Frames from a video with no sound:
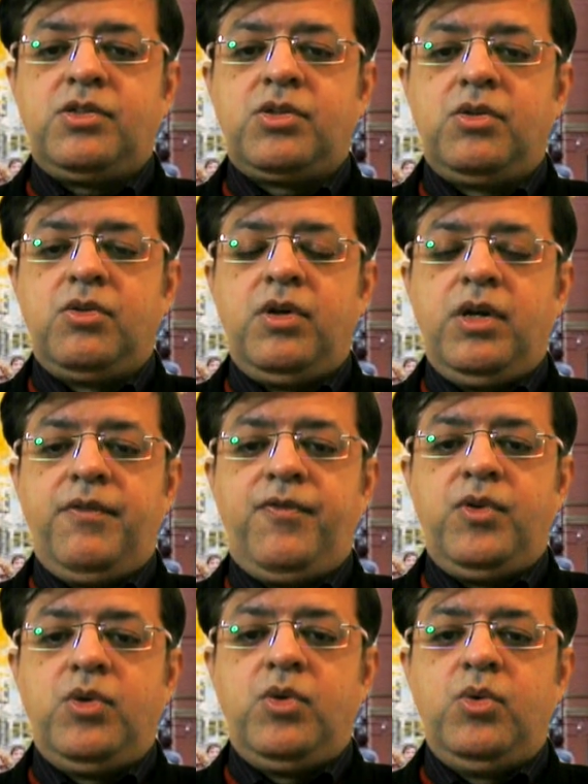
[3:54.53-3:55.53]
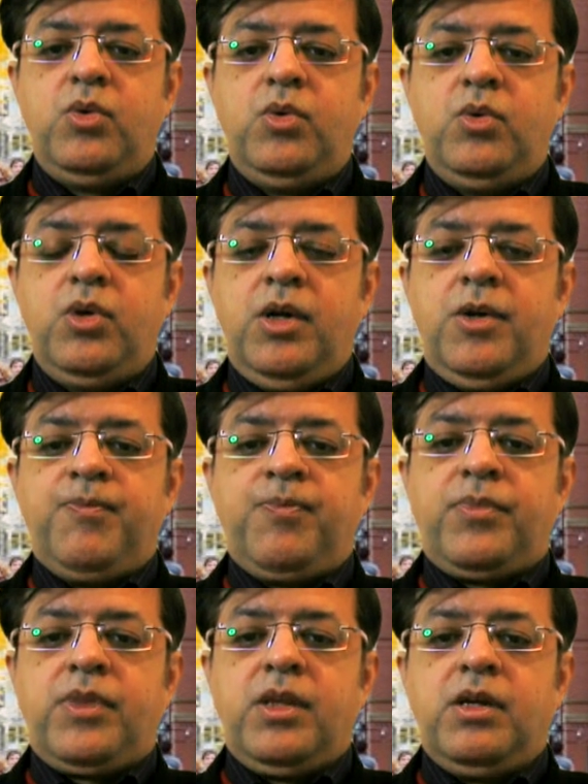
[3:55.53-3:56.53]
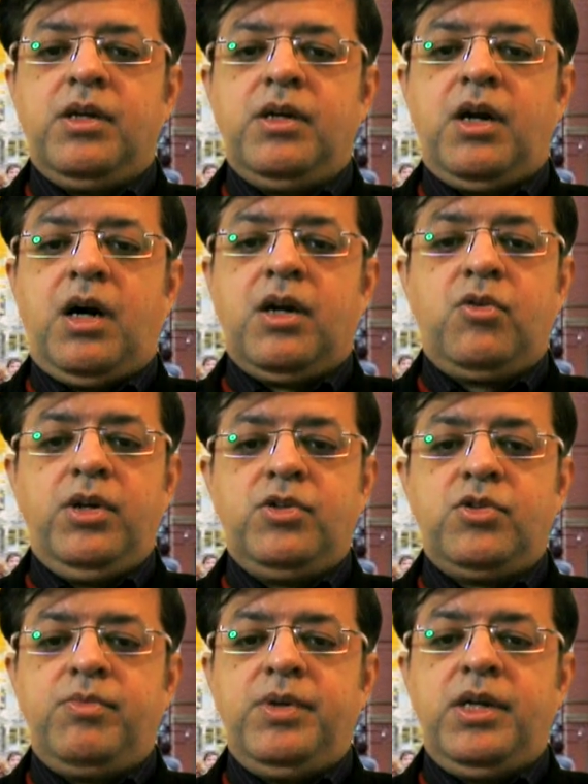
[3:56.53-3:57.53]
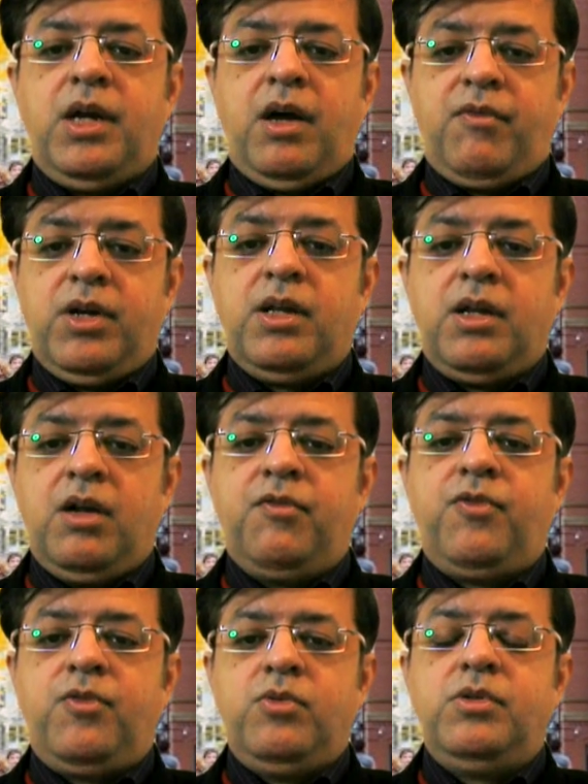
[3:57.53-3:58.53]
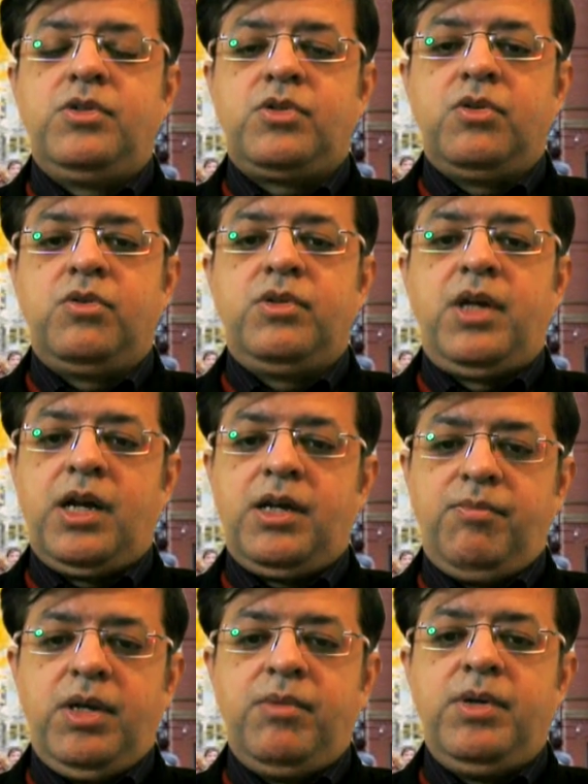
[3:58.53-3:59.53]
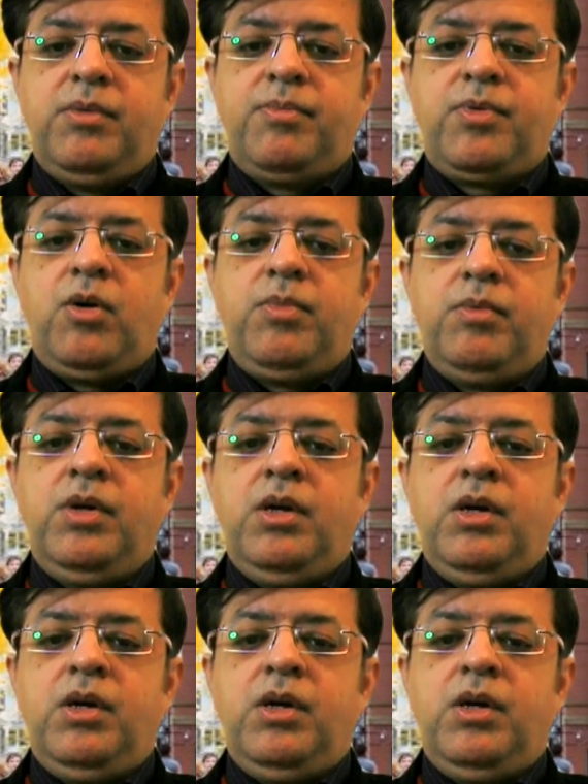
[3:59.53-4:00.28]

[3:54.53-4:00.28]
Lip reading: So if you are going to be having halal food, so that may be a problem